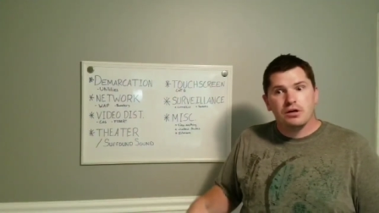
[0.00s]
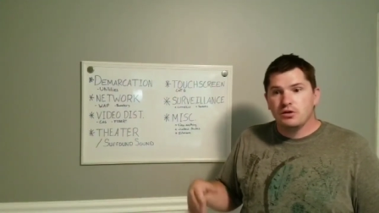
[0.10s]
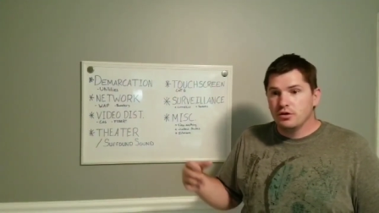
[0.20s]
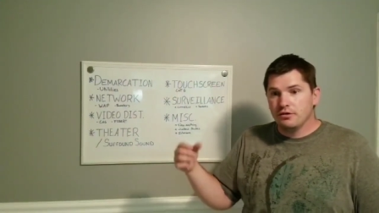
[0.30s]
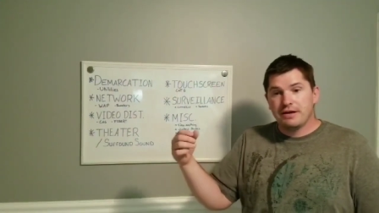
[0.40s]

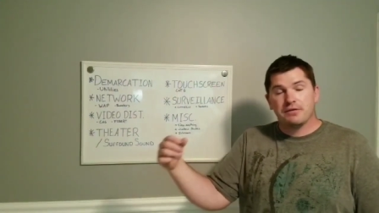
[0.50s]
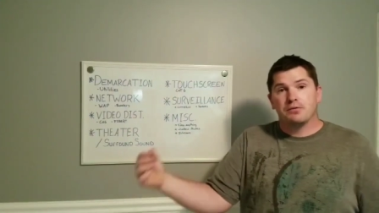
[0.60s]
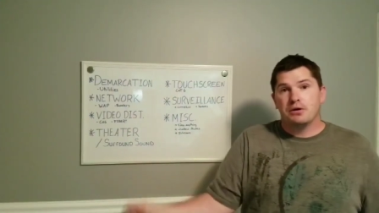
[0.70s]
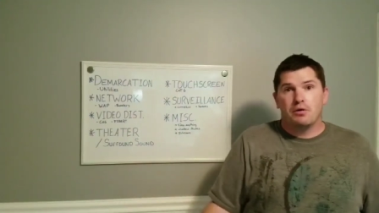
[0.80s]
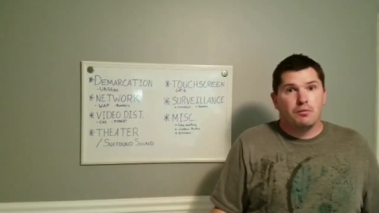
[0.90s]
You literally have
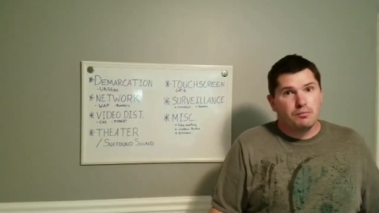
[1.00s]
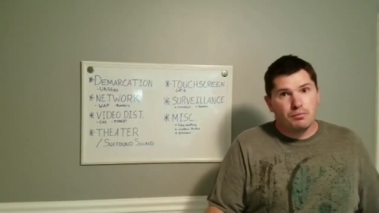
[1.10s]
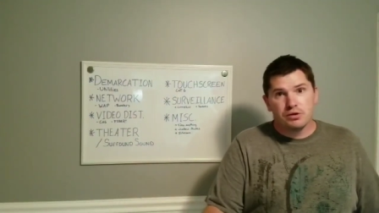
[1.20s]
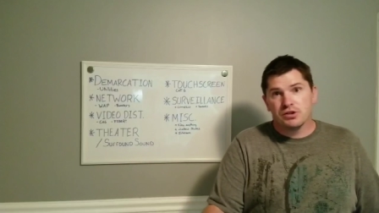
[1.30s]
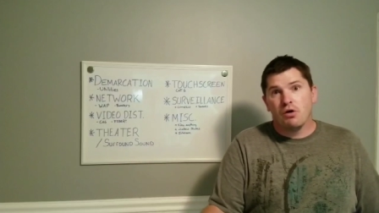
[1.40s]
to, you know,
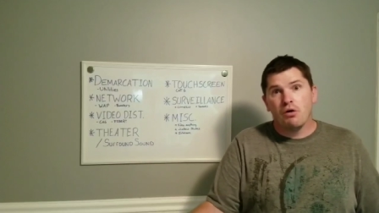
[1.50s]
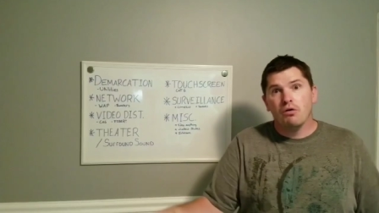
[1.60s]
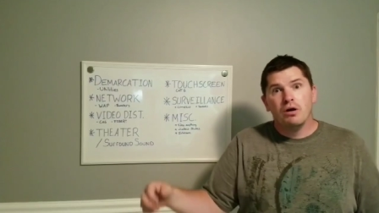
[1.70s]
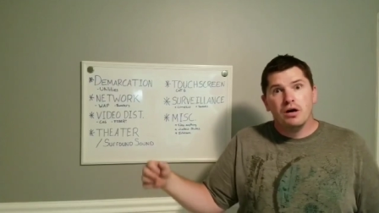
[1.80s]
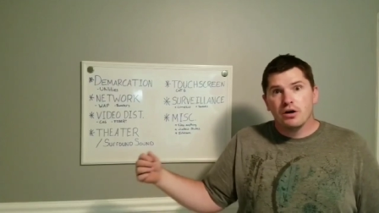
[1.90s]
punch a
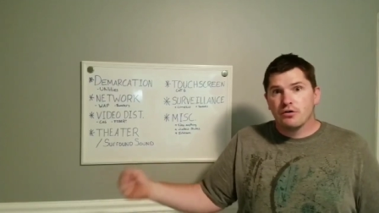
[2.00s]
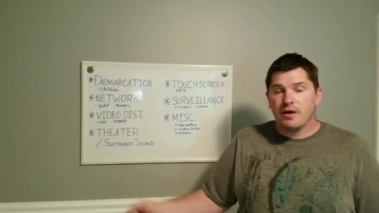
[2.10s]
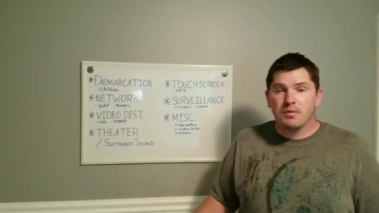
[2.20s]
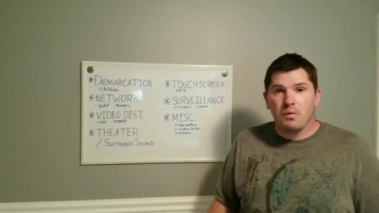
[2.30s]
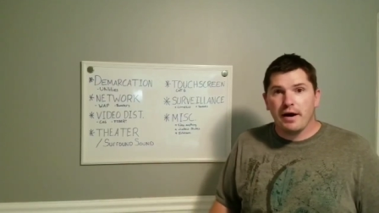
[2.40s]
hole,
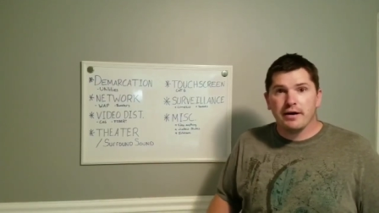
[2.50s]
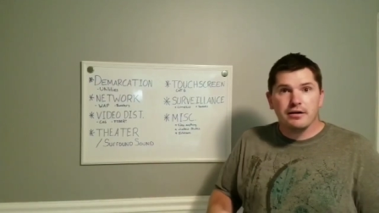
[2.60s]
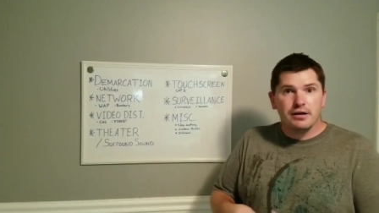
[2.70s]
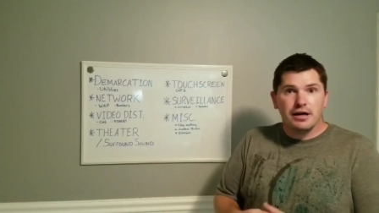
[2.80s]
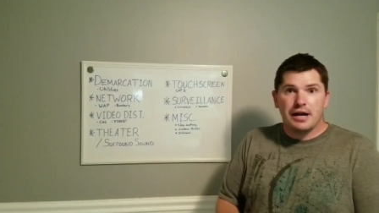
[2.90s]
grab the
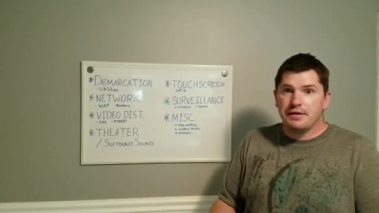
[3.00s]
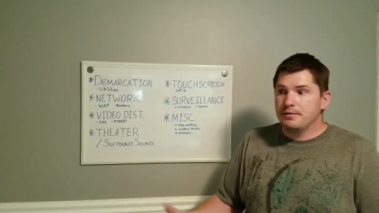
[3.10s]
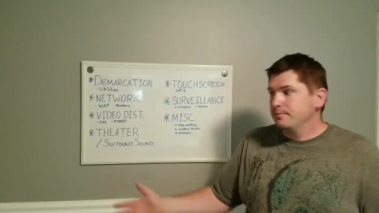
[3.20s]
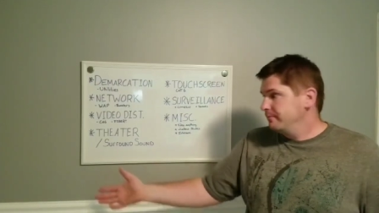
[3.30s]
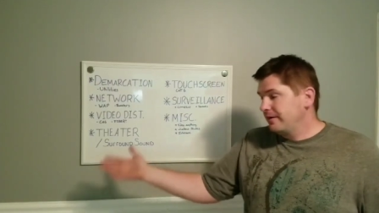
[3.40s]
wire, and
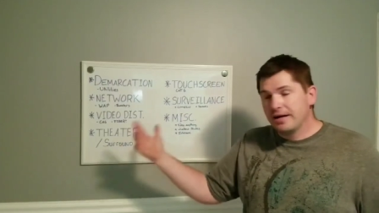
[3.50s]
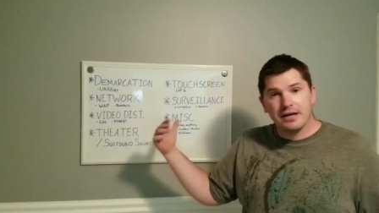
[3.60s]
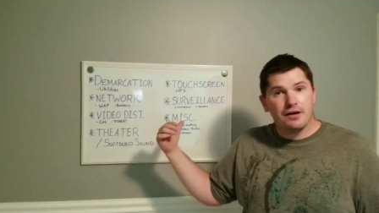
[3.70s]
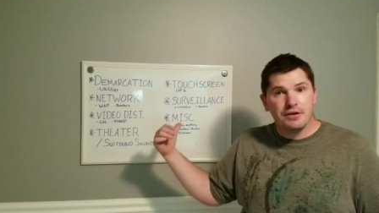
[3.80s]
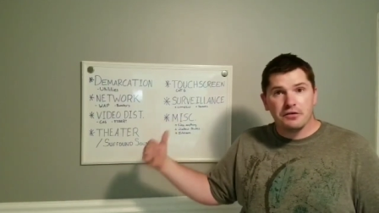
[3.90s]
then find
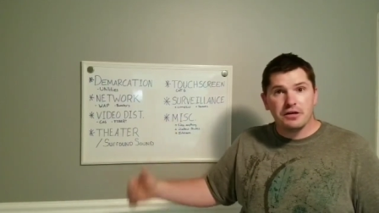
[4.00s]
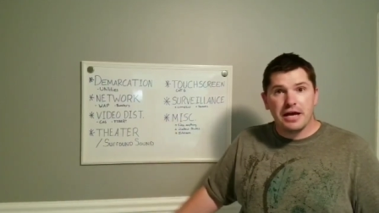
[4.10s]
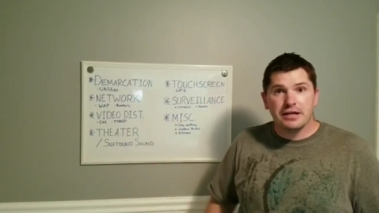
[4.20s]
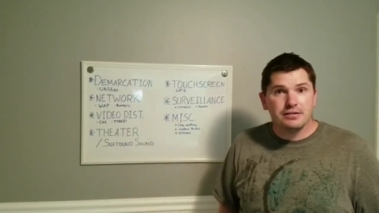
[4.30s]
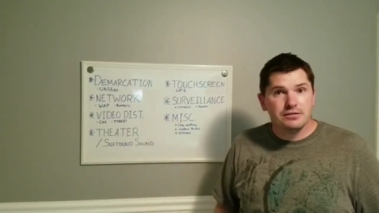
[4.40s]
it on the other
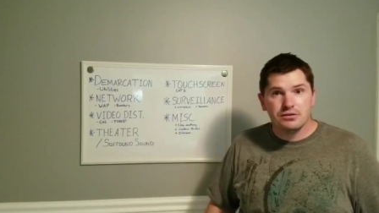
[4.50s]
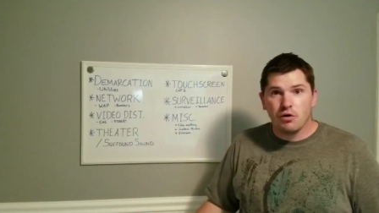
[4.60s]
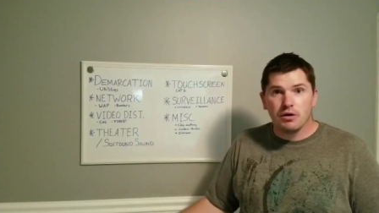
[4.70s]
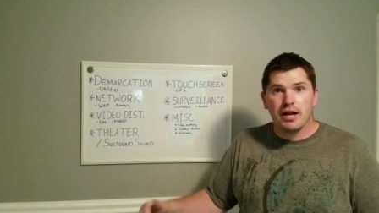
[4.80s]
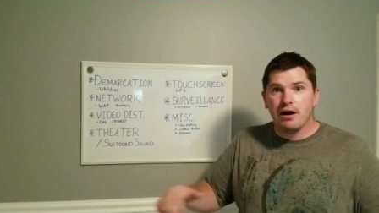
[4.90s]
end,
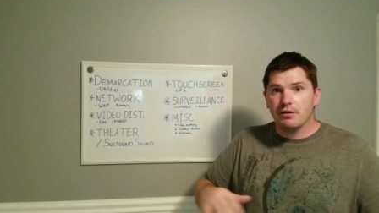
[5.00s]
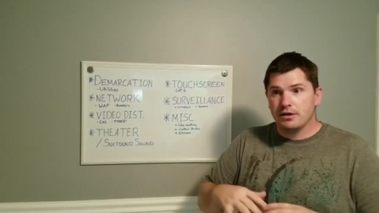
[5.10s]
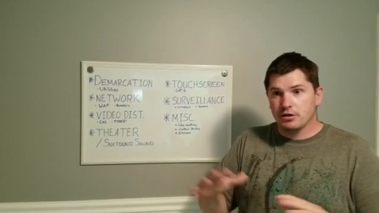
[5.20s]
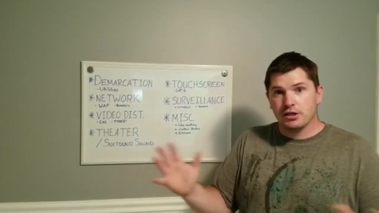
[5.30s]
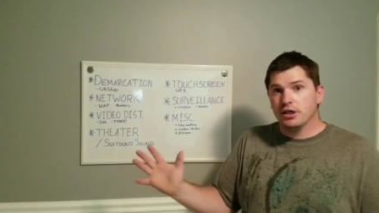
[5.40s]
tone it out,
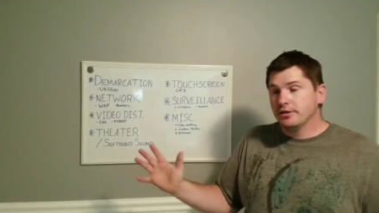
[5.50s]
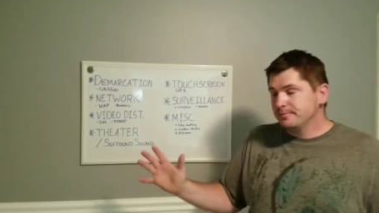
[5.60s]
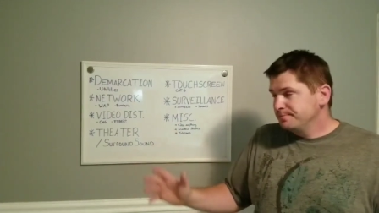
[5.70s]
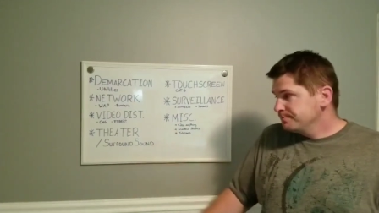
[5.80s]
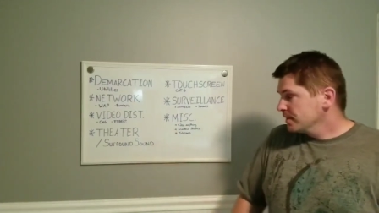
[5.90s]
and you're
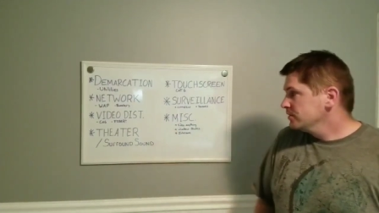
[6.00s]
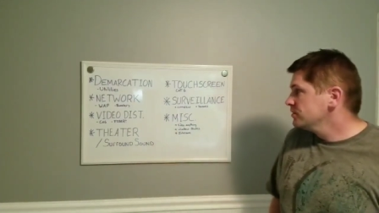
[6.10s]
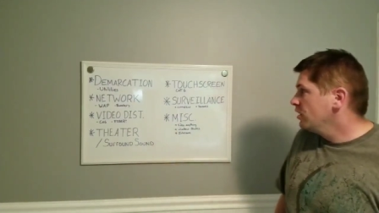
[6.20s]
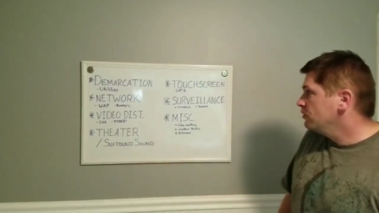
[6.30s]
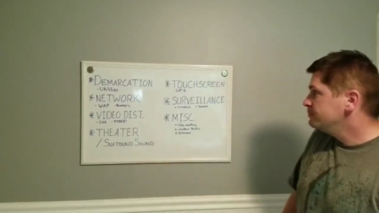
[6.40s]
good.
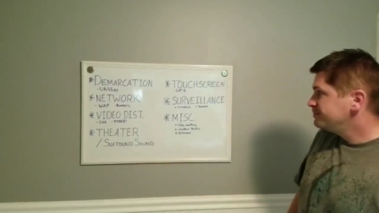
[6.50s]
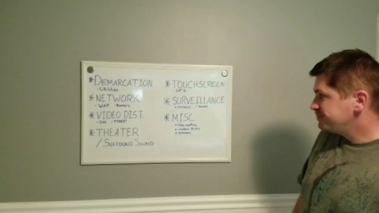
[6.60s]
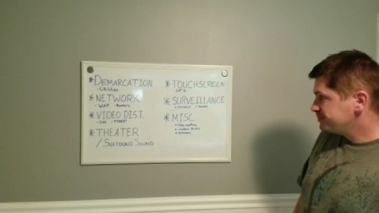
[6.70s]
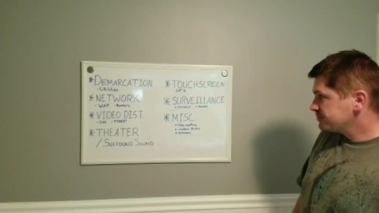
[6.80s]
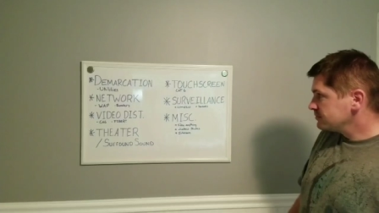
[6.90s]
So
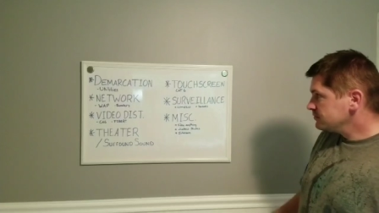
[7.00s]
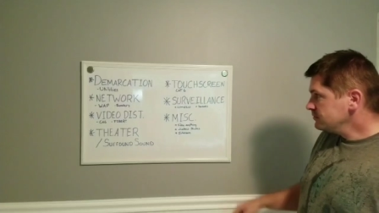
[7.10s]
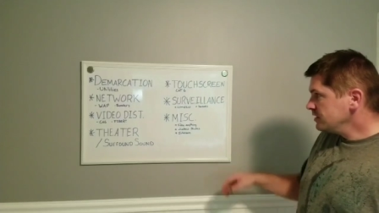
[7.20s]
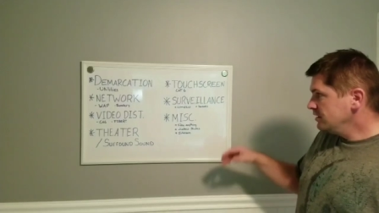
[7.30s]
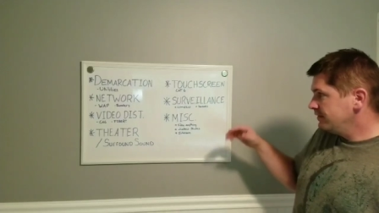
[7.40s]

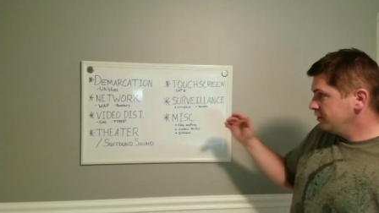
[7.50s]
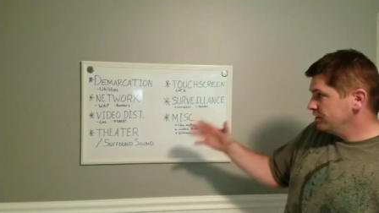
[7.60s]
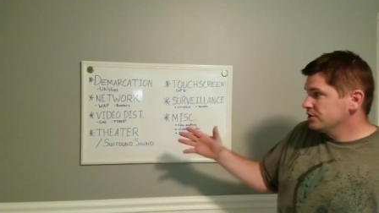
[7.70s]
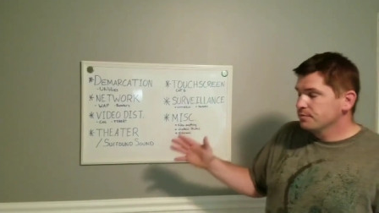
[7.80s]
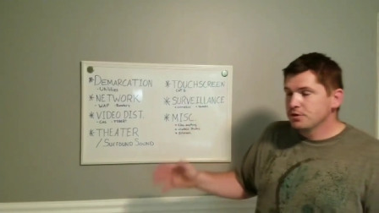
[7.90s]
video
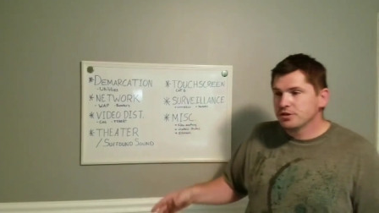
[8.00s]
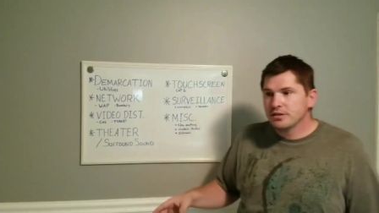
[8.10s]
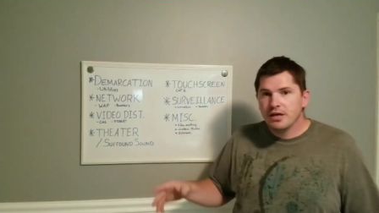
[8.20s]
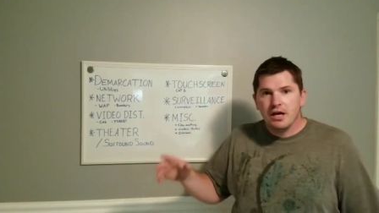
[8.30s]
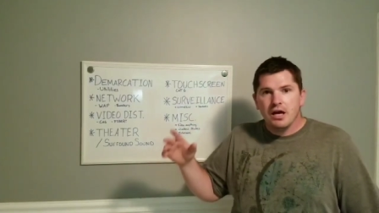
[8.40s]
distribution,